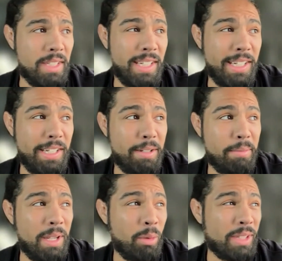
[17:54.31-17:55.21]
Um,
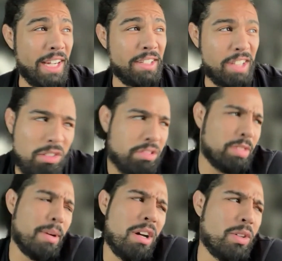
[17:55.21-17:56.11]
and when I don't
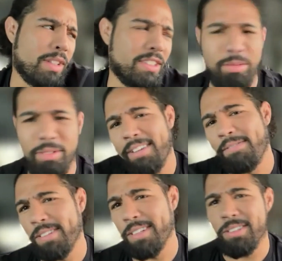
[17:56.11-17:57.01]
smoke is when I
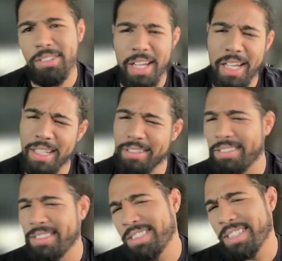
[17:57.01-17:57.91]
feel like
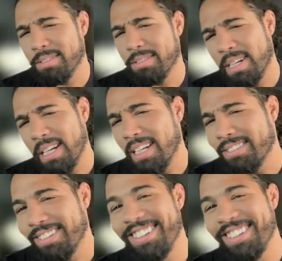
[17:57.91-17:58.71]
shit, man.